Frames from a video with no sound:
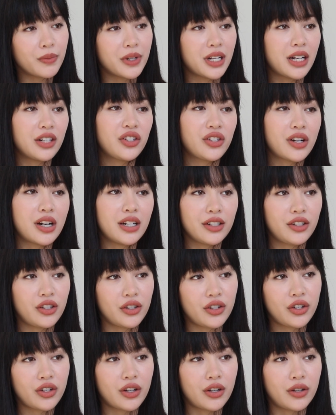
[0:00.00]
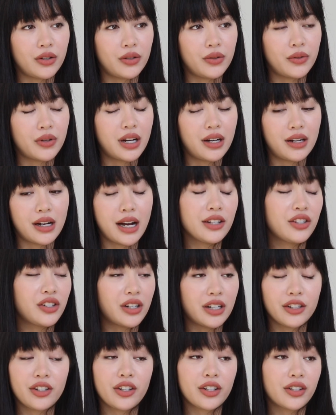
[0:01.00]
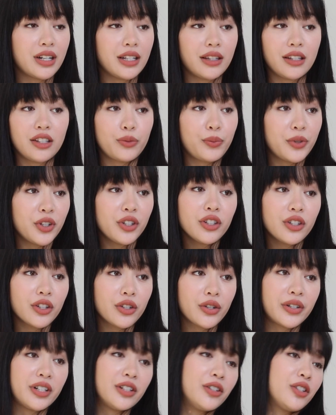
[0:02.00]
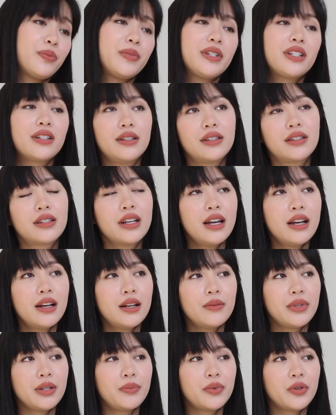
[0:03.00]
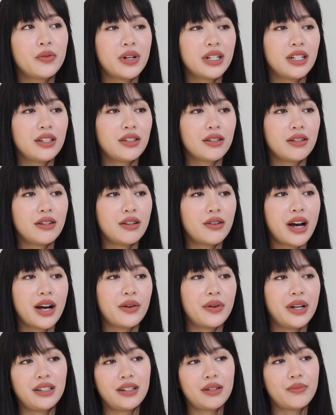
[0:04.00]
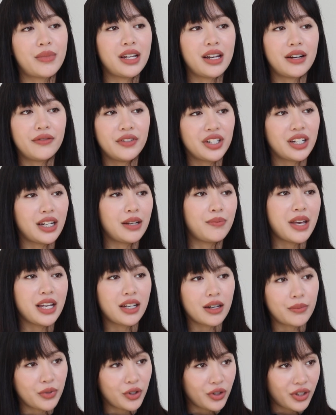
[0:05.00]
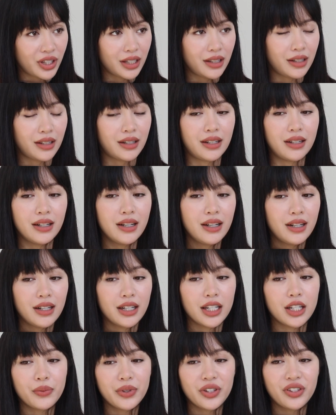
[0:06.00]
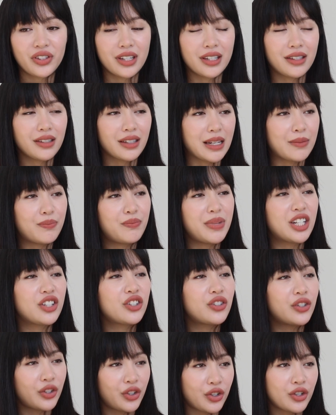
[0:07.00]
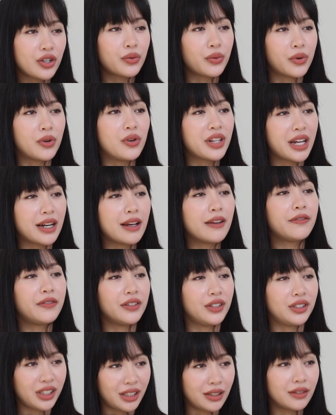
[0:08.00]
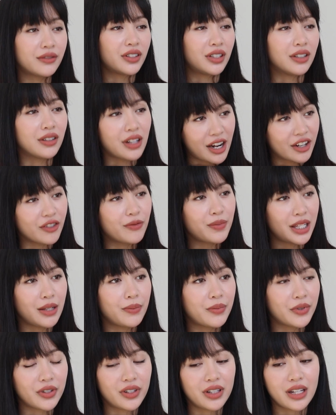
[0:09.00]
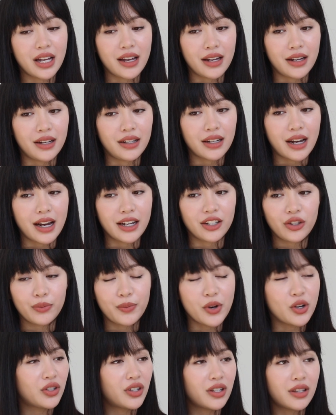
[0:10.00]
and I started to create these beauty tutorials because people wanted to know how I did my everyday makeup routine. And it was this like big sister role that I filled in for a lot of people. And I spoke to